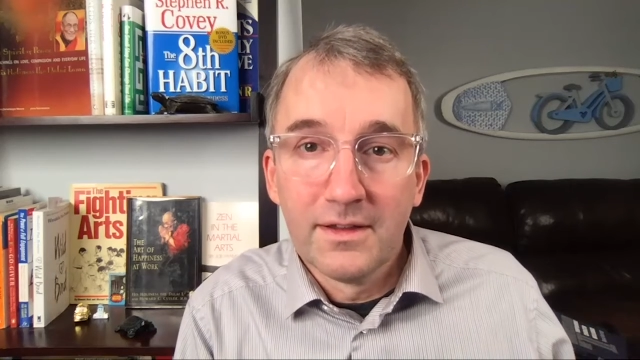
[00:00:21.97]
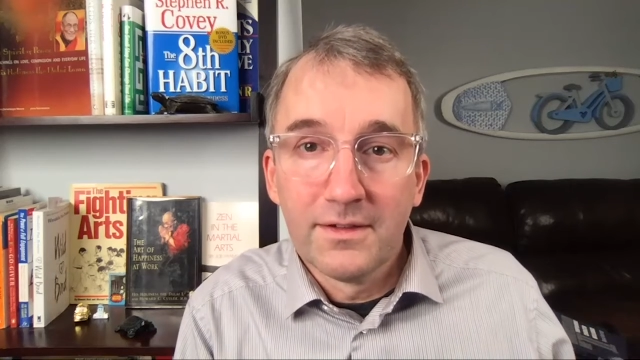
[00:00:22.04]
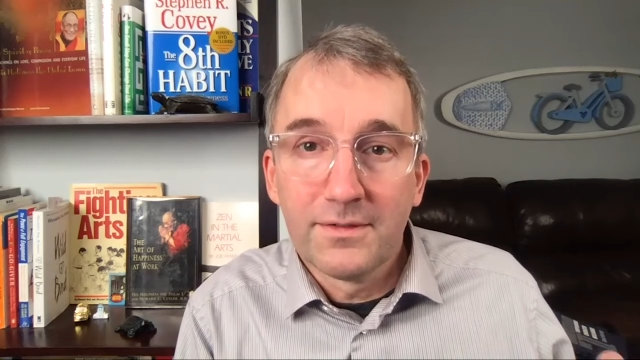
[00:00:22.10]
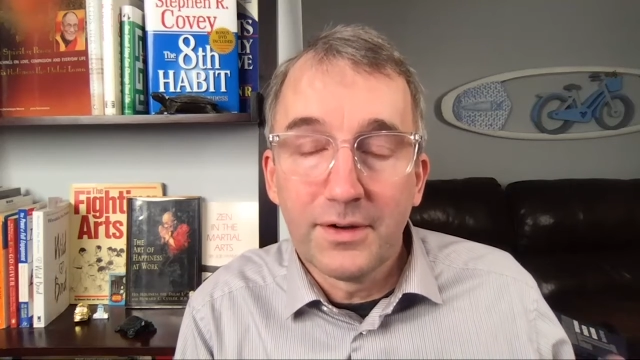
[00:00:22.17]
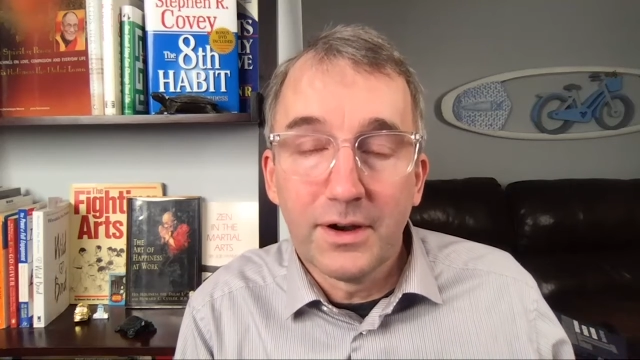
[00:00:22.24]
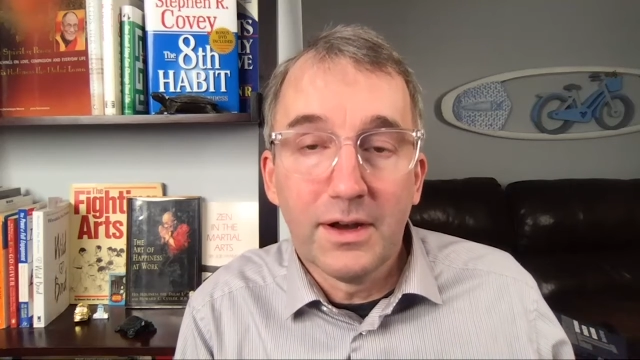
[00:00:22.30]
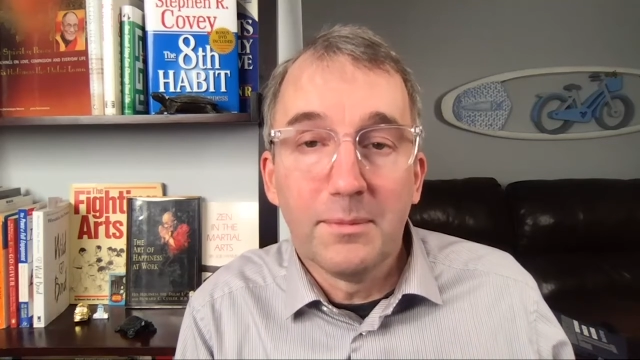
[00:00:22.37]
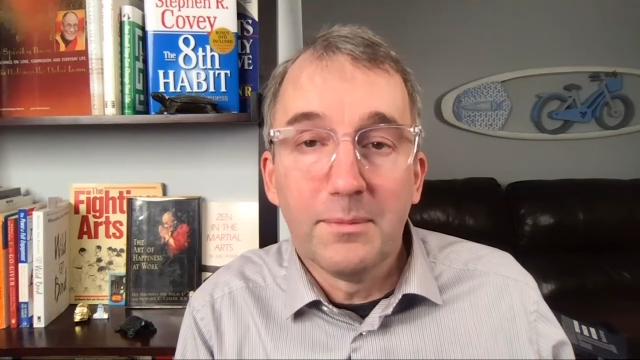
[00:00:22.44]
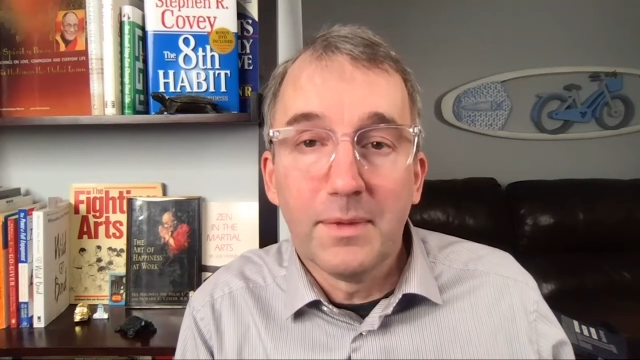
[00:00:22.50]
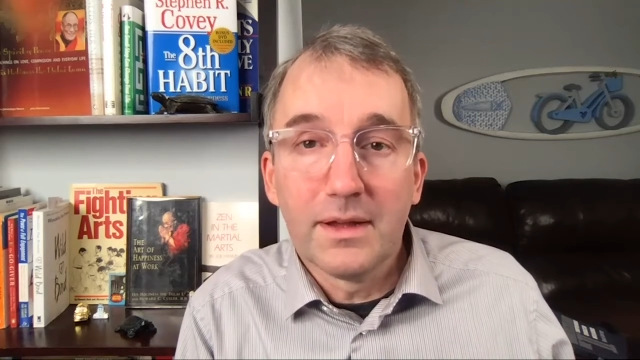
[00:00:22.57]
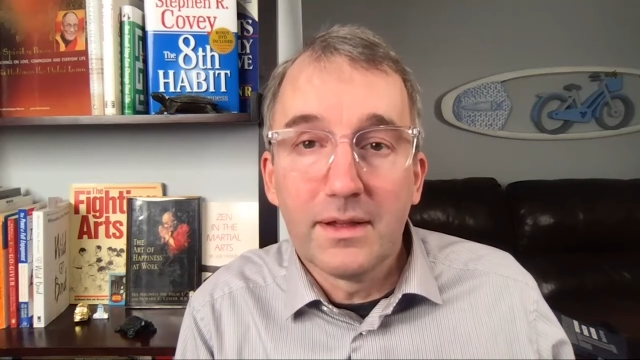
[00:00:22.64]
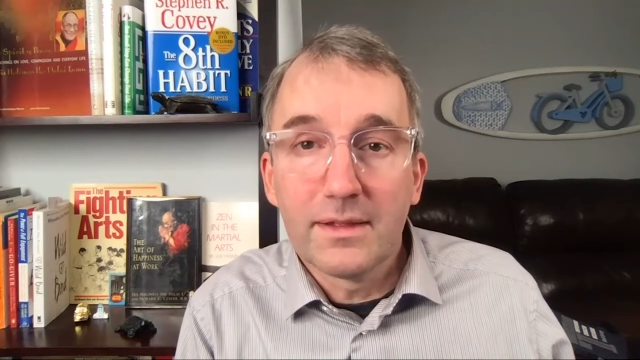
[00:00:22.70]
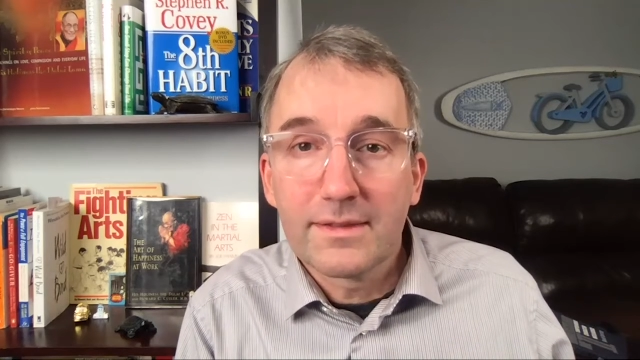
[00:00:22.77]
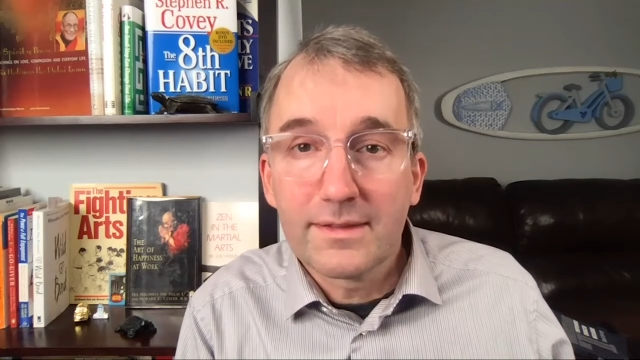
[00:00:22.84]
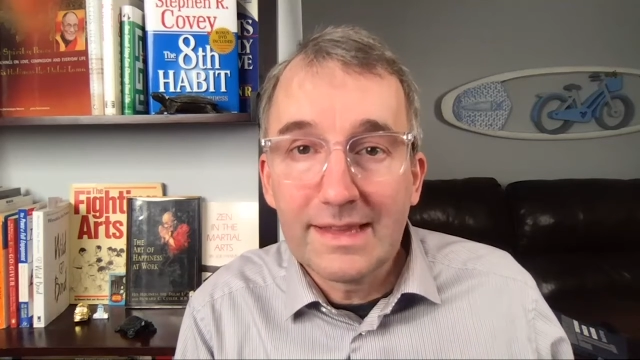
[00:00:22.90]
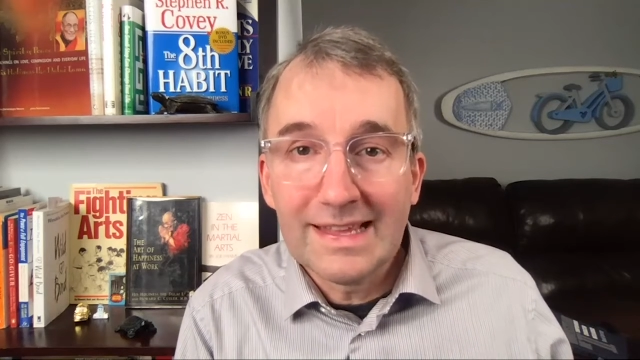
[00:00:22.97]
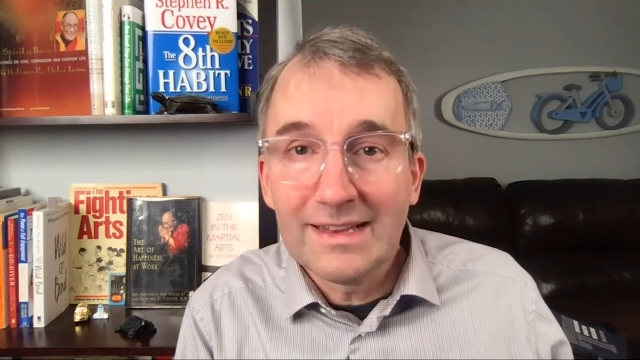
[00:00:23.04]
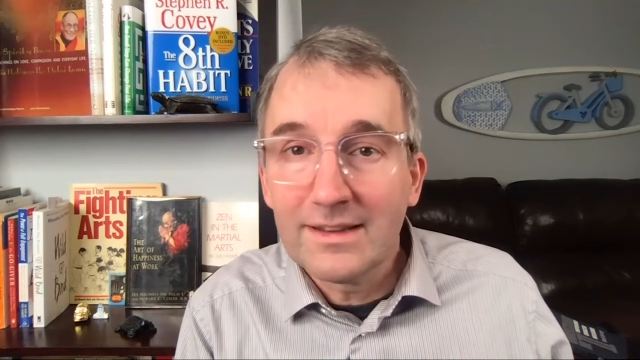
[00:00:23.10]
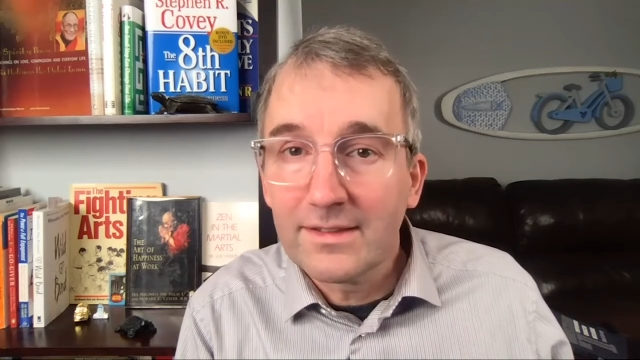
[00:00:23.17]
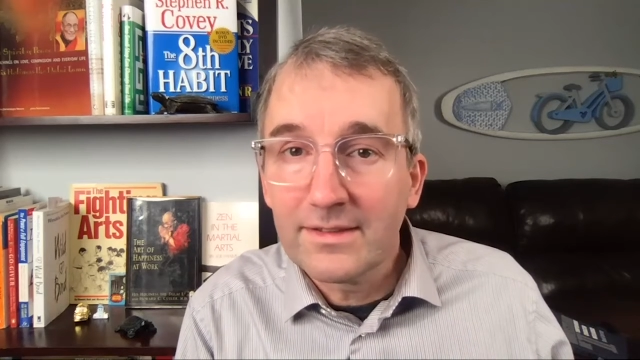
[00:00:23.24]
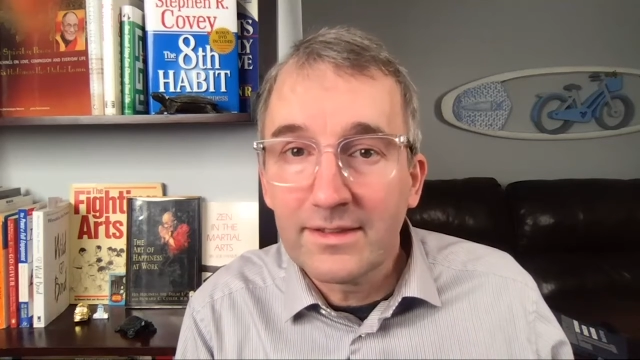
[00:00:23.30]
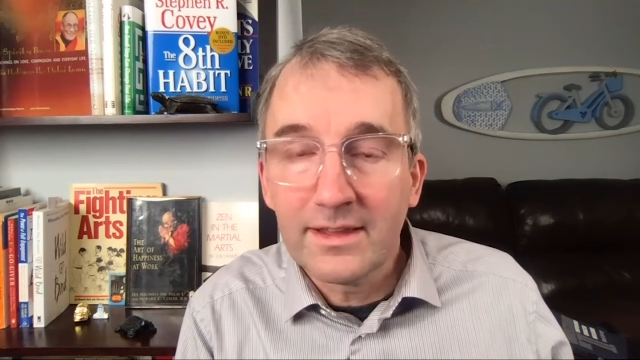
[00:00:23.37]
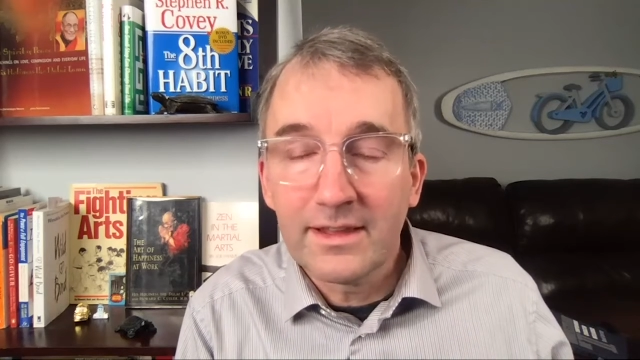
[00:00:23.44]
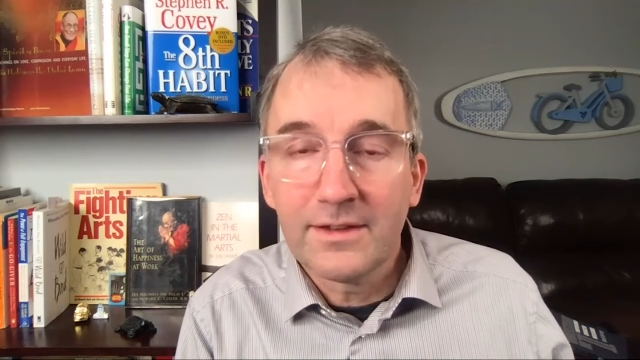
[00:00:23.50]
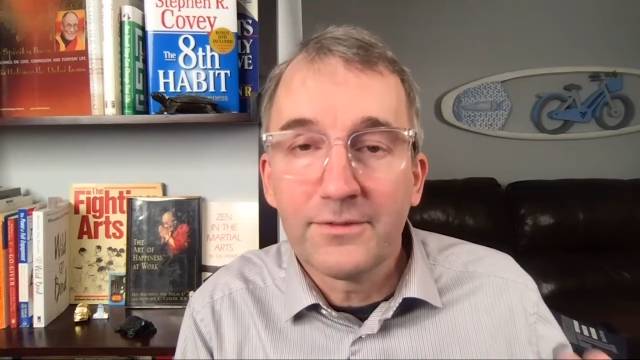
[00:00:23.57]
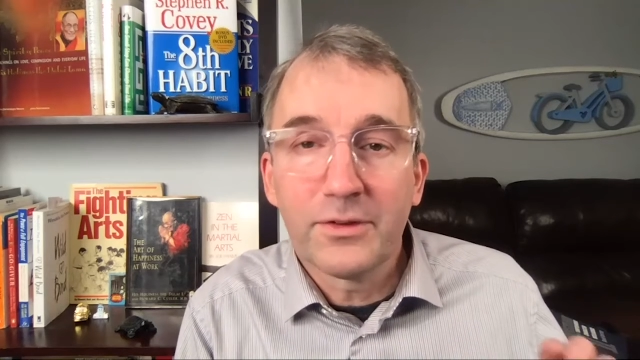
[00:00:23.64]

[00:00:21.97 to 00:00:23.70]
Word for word: from scene to scene,